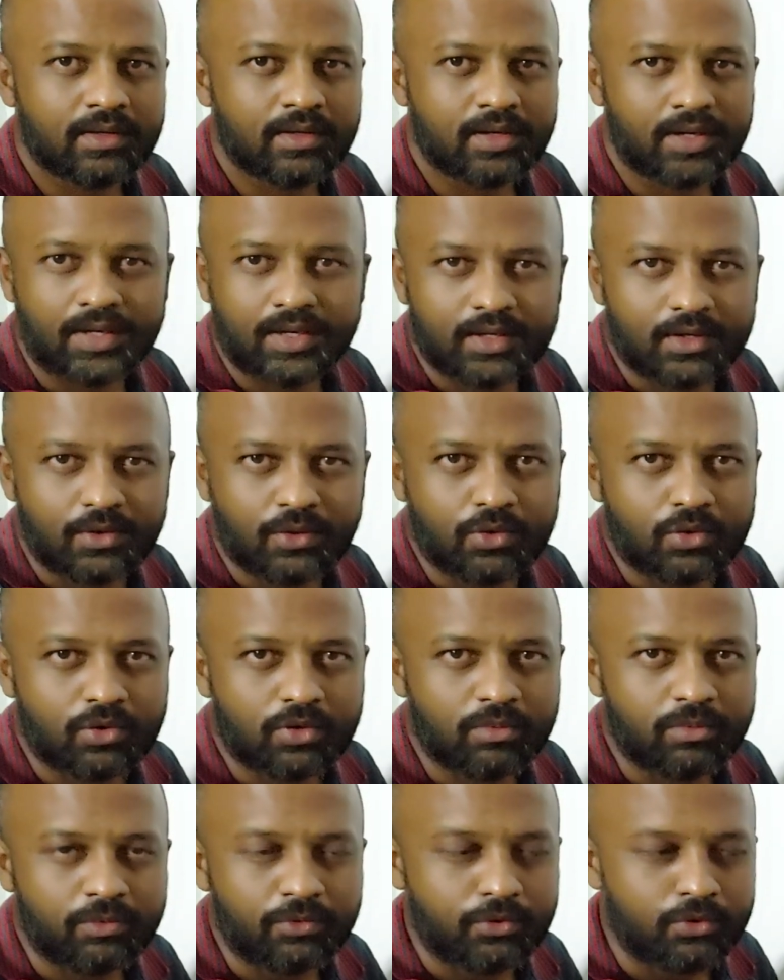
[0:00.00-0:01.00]
right? You
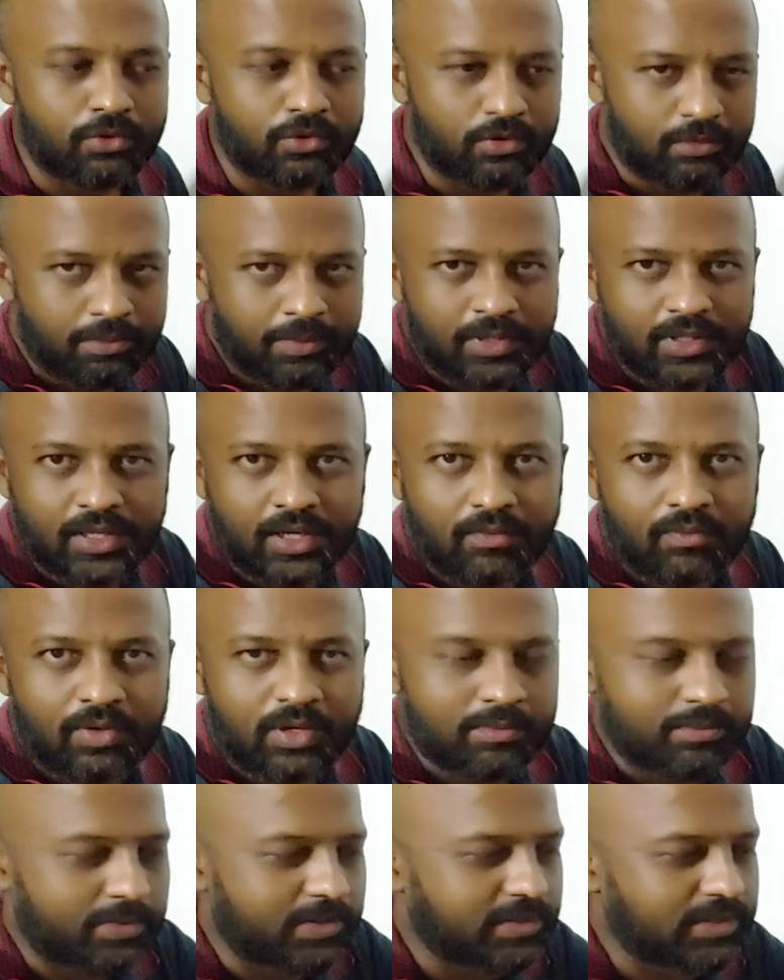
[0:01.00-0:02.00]
could be that
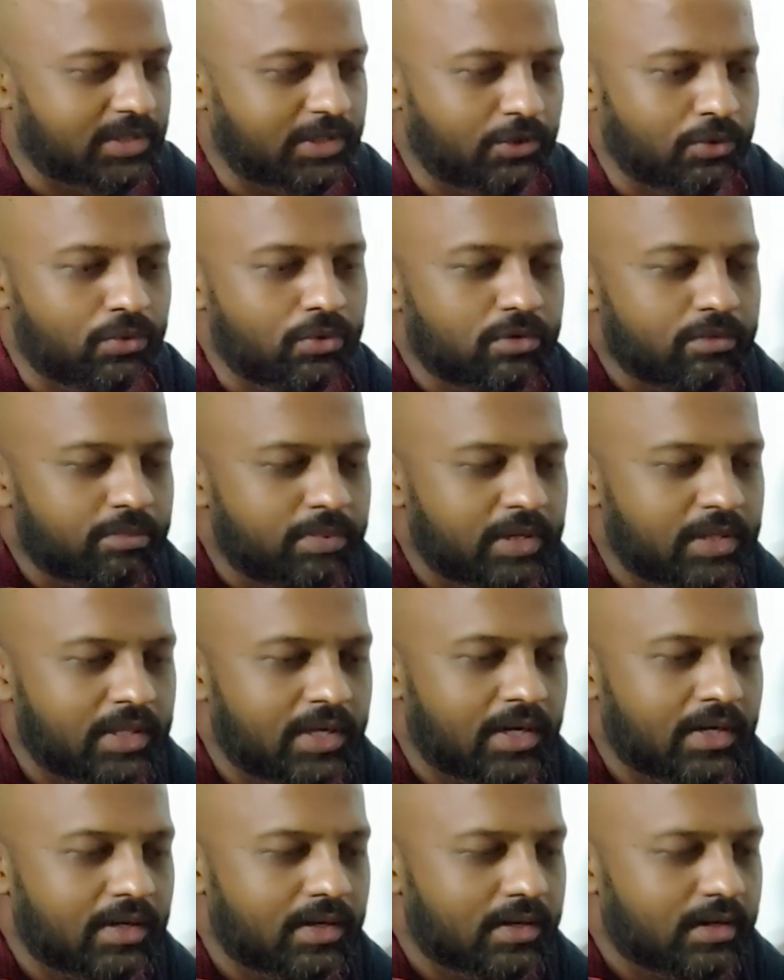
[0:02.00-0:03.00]
1%. You could be
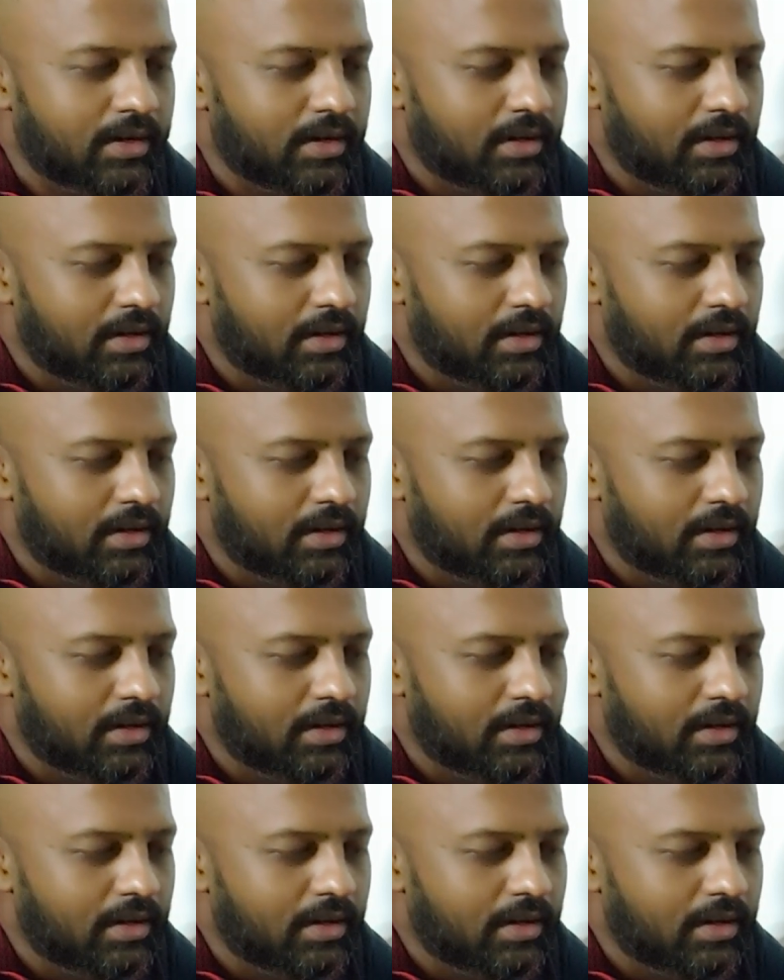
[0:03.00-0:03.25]
that